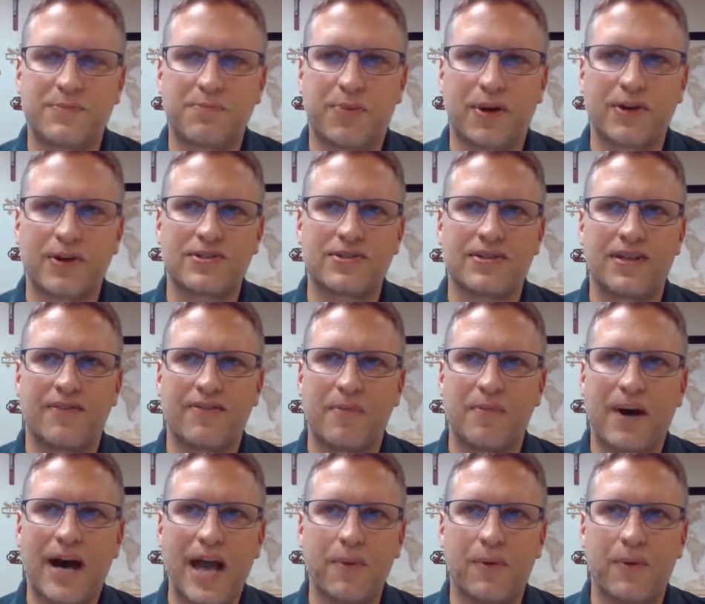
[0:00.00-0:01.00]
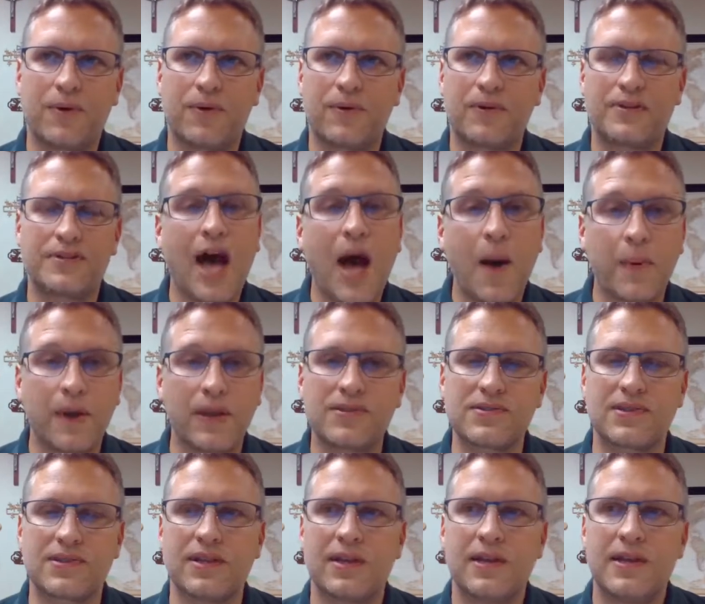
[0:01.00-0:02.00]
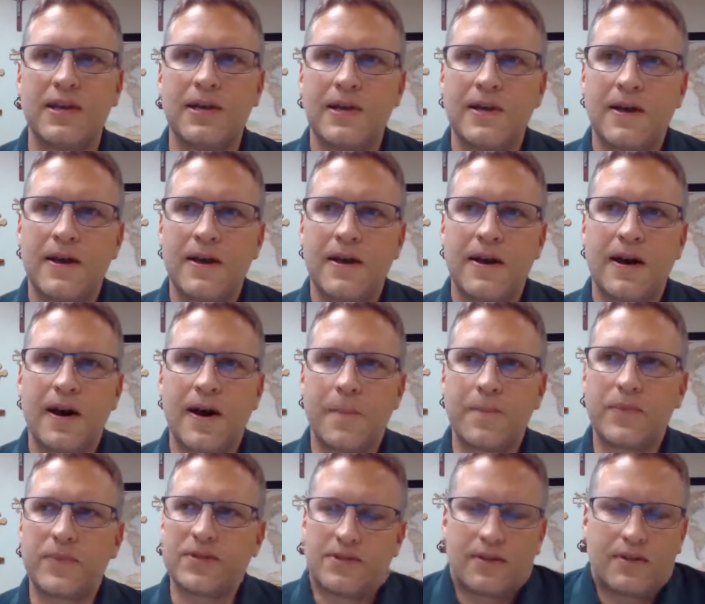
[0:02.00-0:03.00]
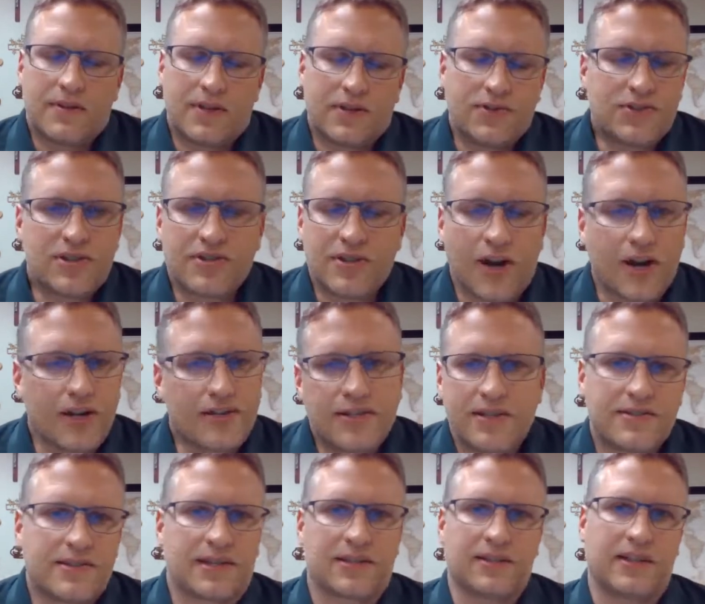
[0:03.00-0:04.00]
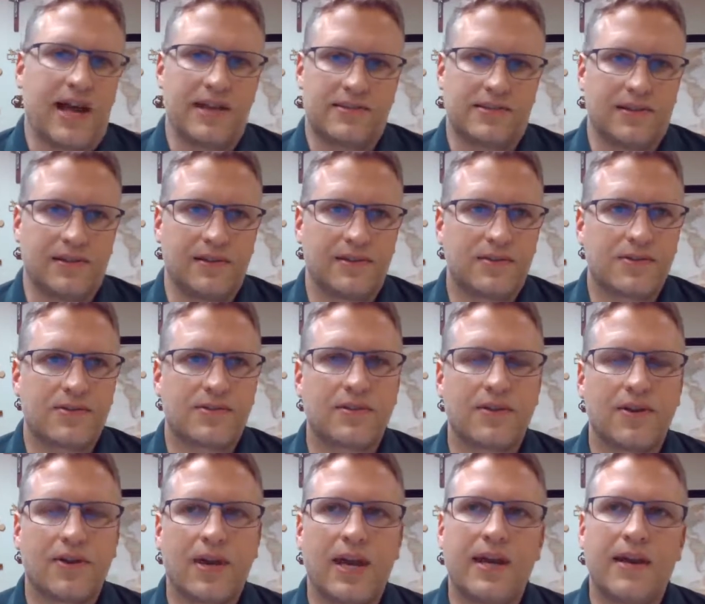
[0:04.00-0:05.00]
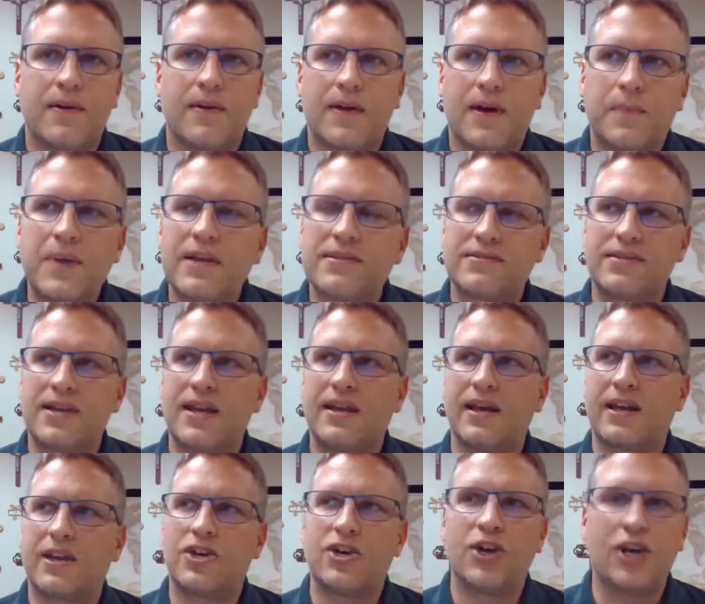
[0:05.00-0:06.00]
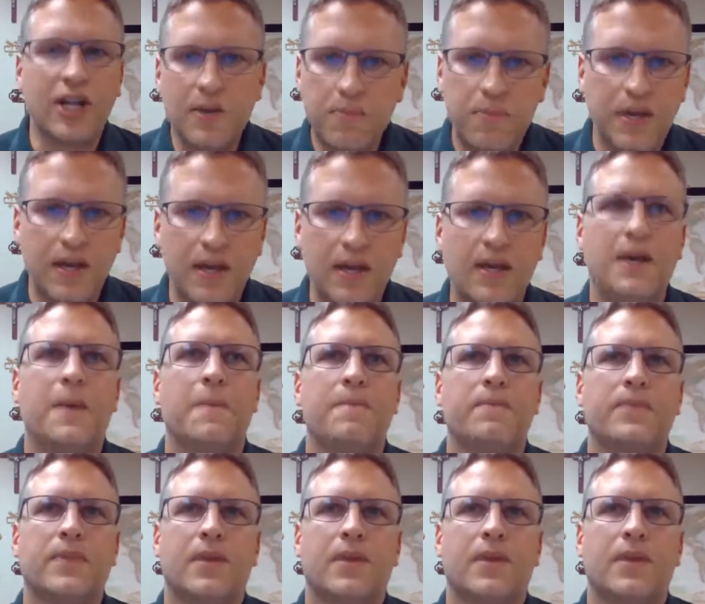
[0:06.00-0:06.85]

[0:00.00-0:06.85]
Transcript: person of the Bible, Thomas. And um, it's just artistic license. Okay, I'm not saying it couldn't be.